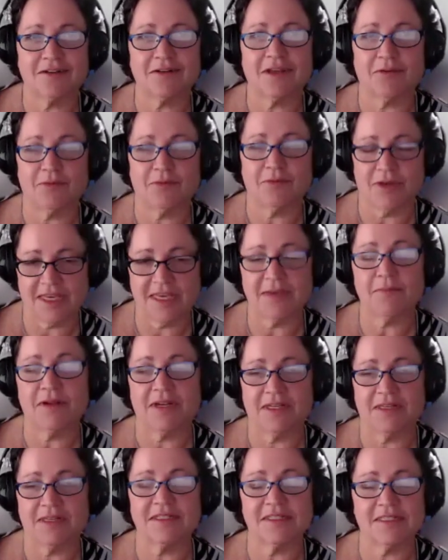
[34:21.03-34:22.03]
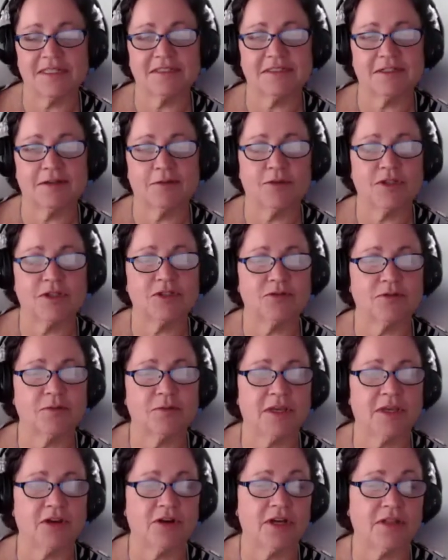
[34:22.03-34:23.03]
can we keep it in the system, which would
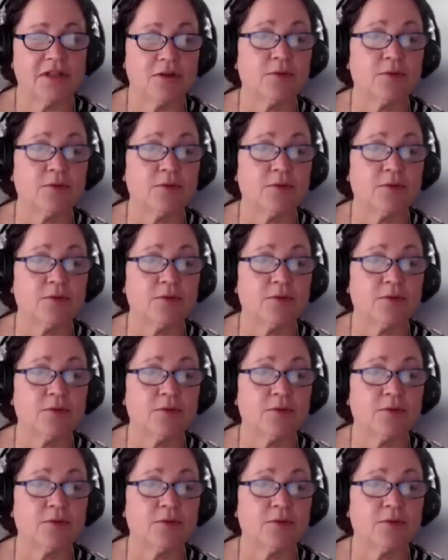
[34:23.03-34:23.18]
be good.